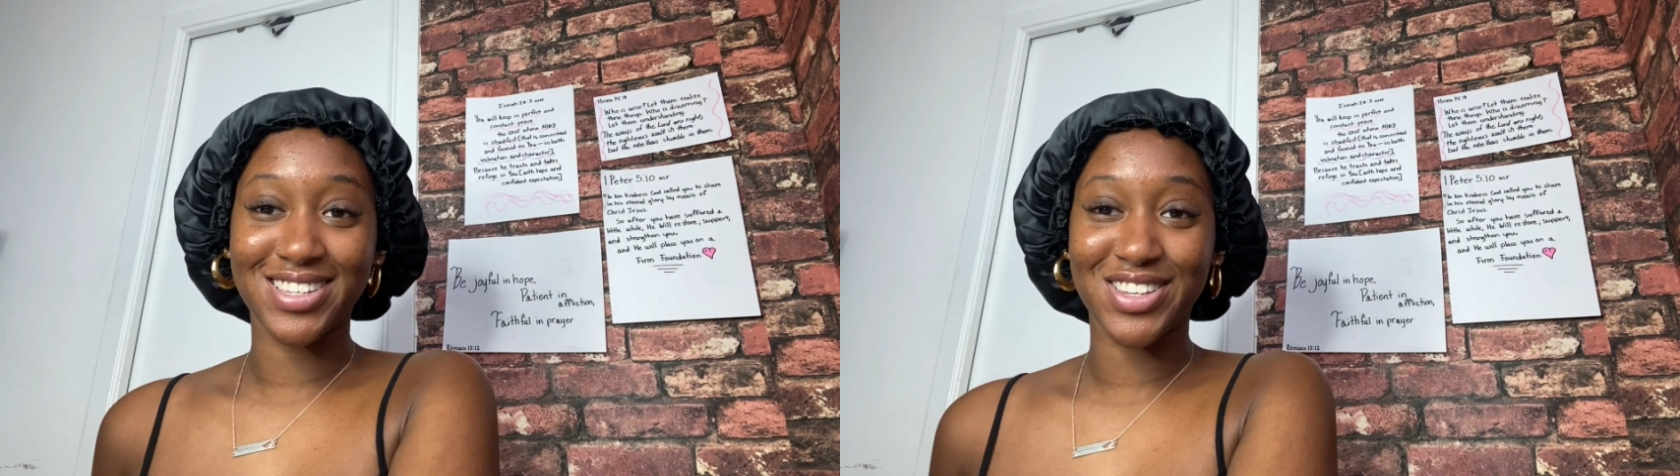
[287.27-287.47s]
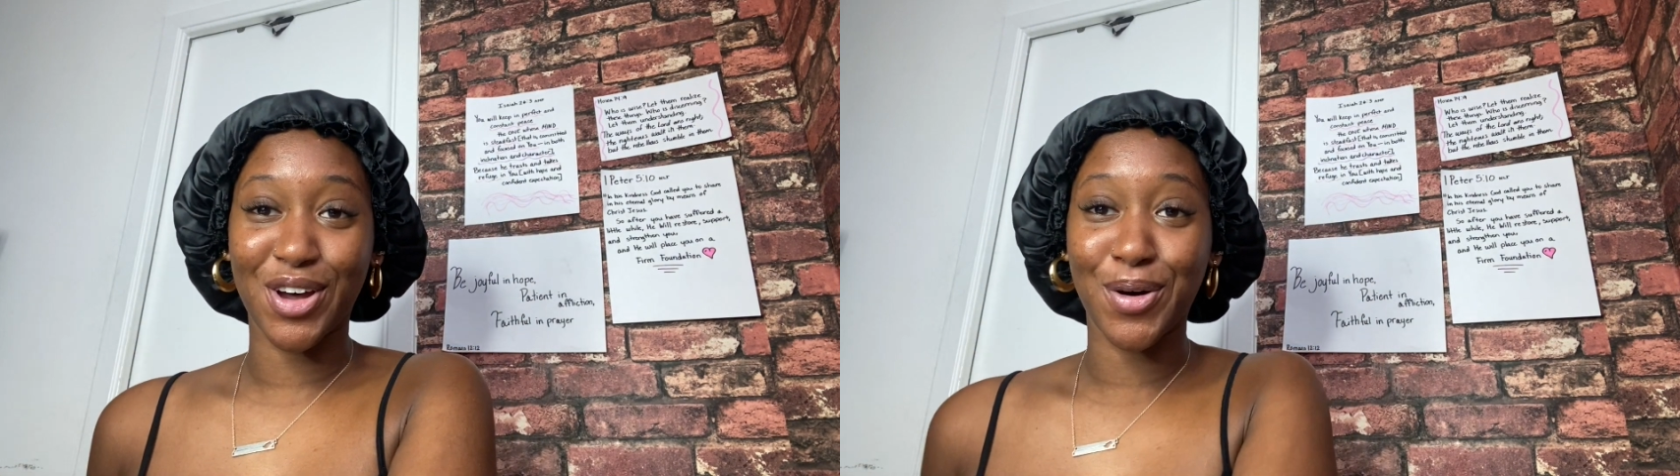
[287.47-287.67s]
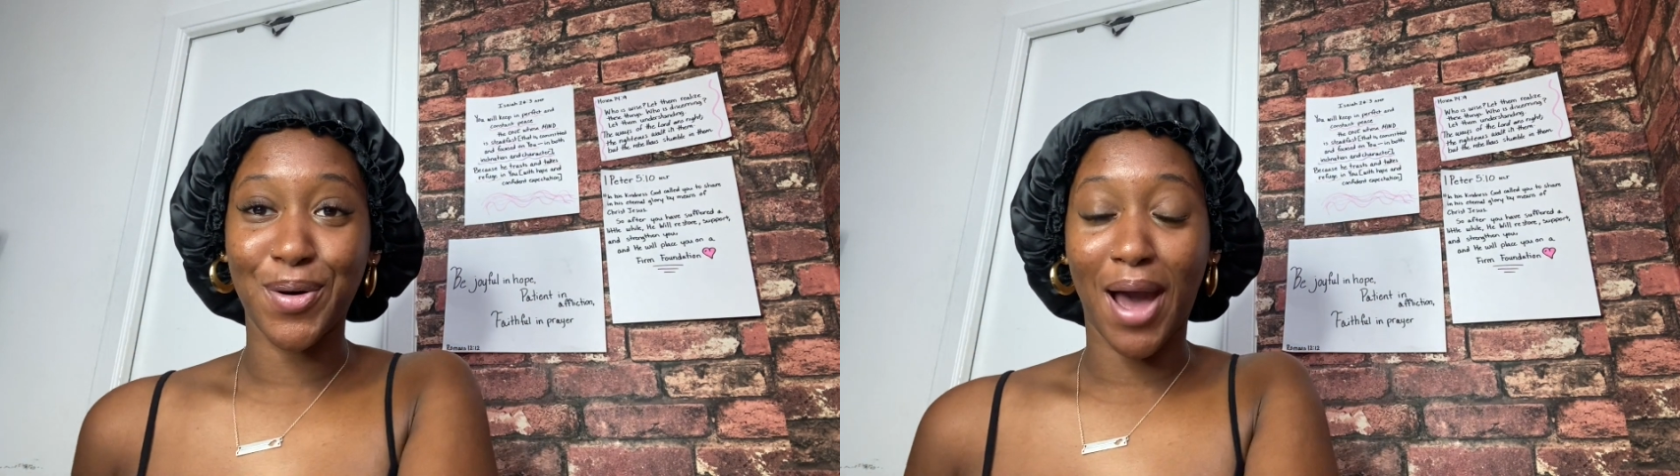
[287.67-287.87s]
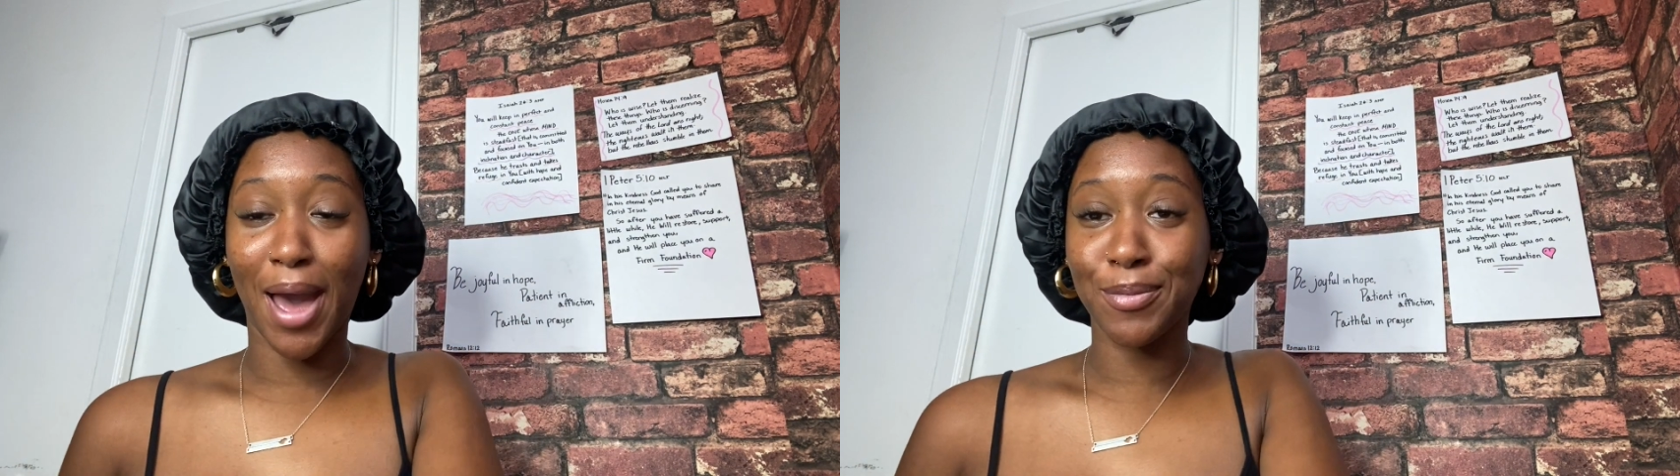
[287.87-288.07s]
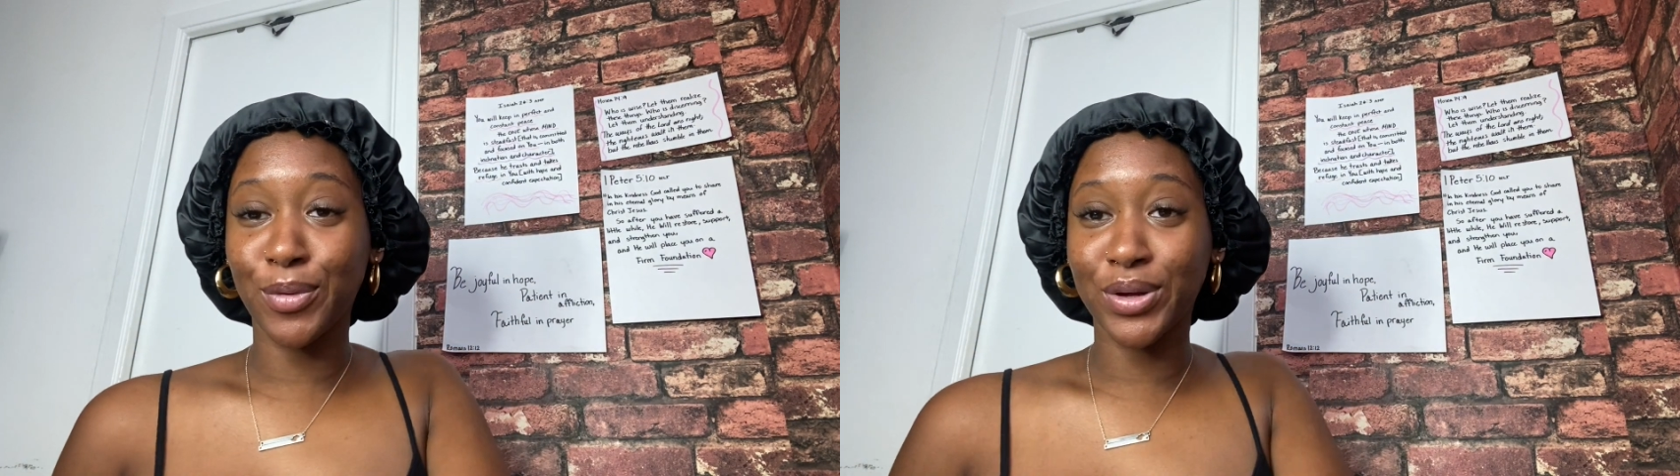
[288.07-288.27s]
So
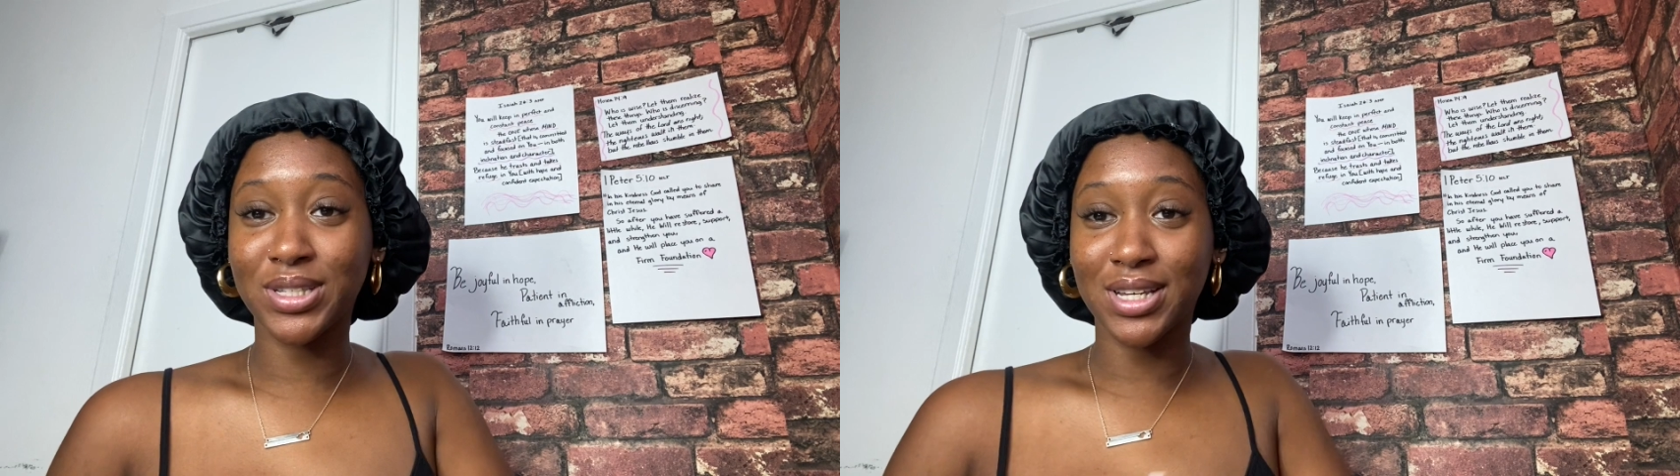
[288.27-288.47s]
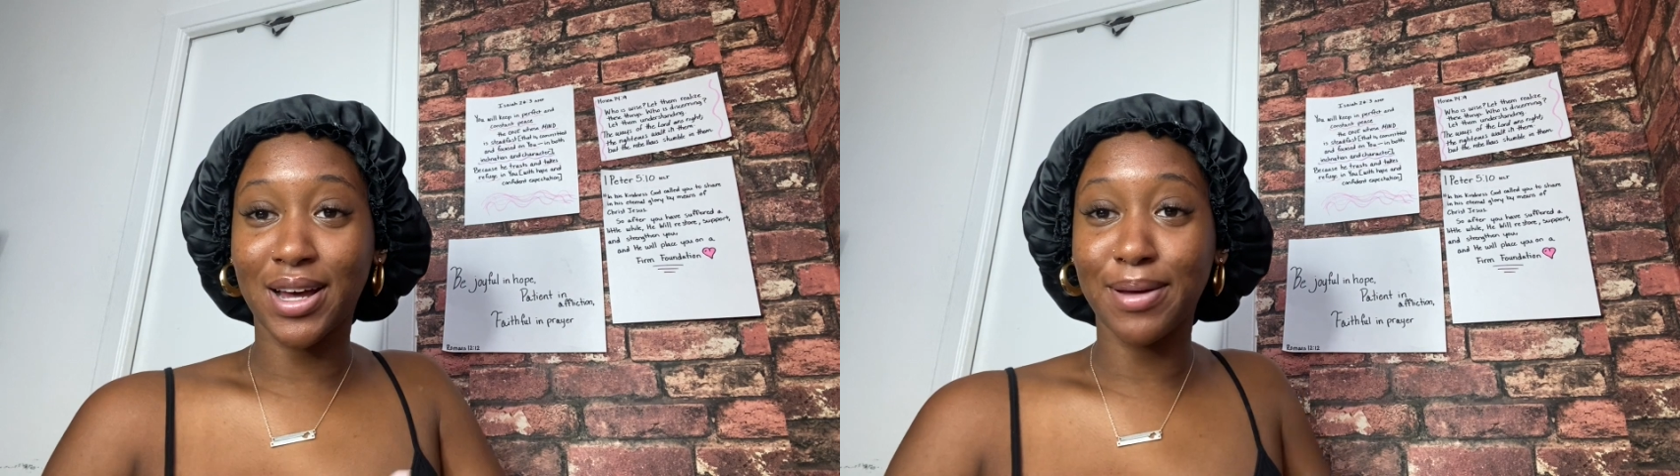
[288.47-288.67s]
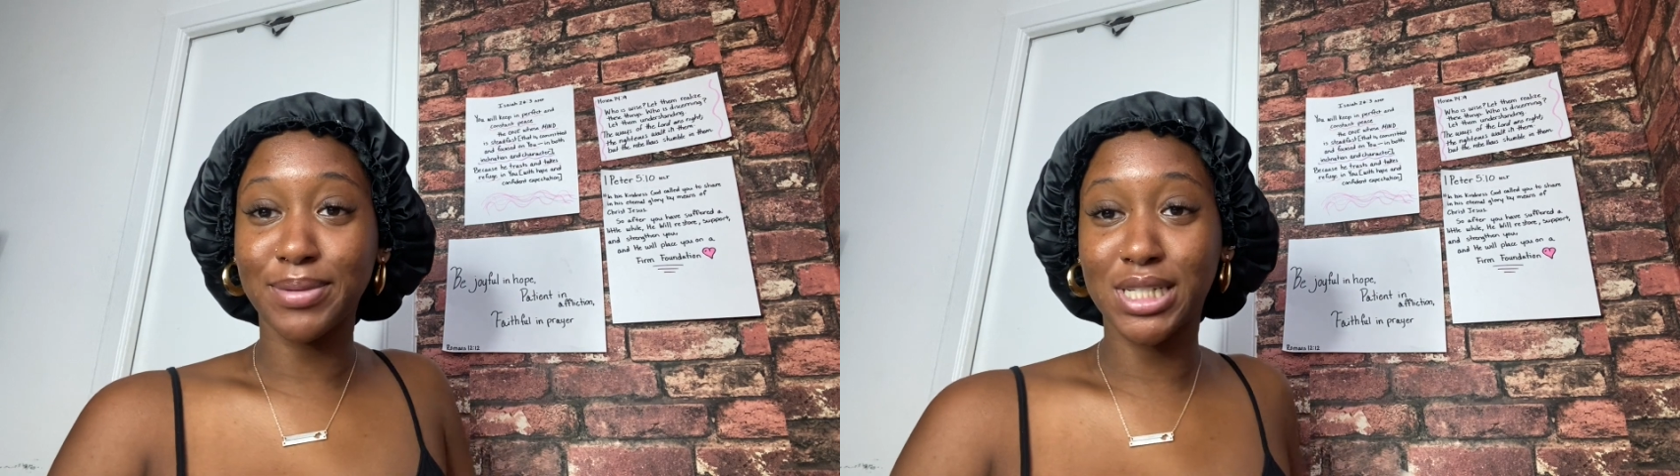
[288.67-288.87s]
I'm going to come